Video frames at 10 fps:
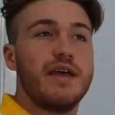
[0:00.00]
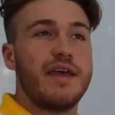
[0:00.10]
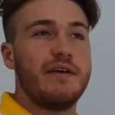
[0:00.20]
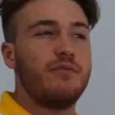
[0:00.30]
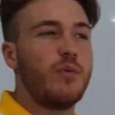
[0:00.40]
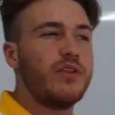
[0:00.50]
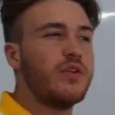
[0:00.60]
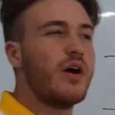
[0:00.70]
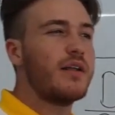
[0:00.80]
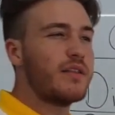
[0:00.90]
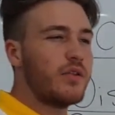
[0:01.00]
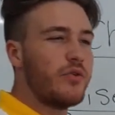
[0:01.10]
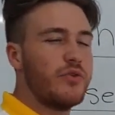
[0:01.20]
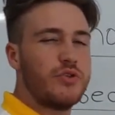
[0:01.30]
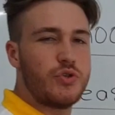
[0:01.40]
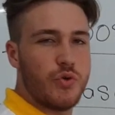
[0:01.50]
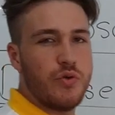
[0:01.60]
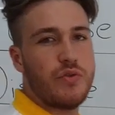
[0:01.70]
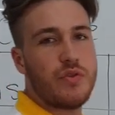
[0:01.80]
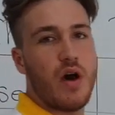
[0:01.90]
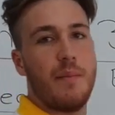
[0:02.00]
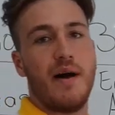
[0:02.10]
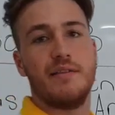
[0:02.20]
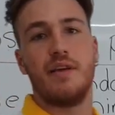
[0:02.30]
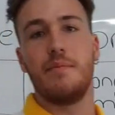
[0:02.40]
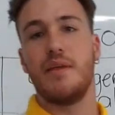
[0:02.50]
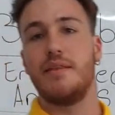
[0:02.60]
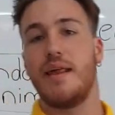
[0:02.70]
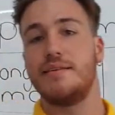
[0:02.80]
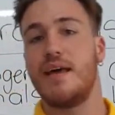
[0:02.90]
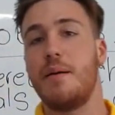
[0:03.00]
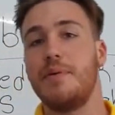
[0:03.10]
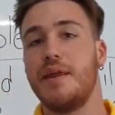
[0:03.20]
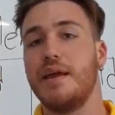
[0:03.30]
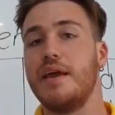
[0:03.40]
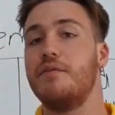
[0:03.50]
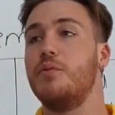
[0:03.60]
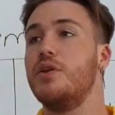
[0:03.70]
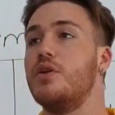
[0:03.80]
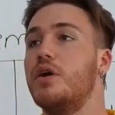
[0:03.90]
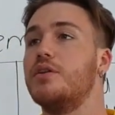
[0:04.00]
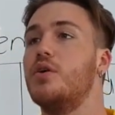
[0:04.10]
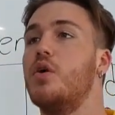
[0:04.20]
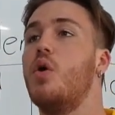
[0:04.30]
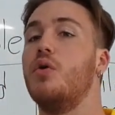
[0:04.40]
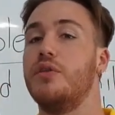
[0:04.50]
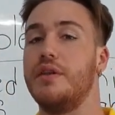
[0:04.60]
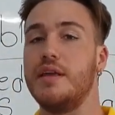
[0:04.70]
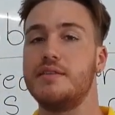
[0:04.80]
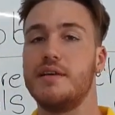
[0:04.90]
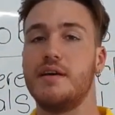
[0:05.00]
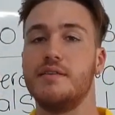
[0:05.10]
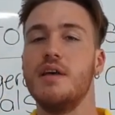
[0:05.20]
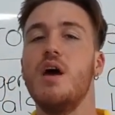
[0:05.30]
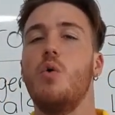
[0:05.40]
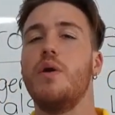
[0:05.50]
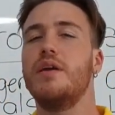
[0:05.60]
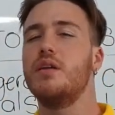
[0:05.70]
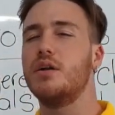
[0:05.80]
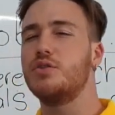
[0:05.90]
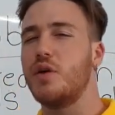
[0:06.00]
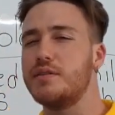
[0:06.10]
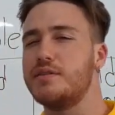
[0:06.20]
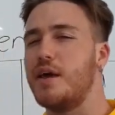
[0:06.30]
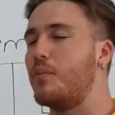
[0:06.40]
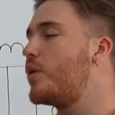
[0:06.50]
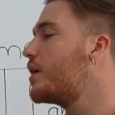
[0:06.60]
If we do not know the truth about something that is happening, if we do not know all the details, we cannot trust them, we